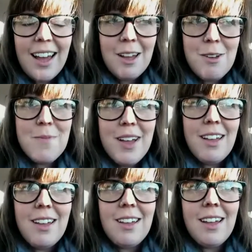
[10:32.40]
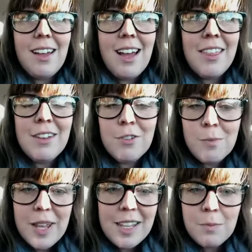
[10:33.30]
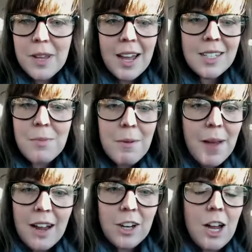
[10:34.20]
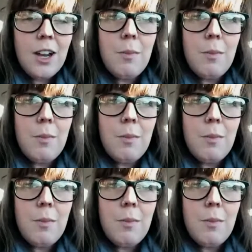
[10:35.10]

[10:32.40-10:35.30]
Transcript: I think for me, it's because of my background.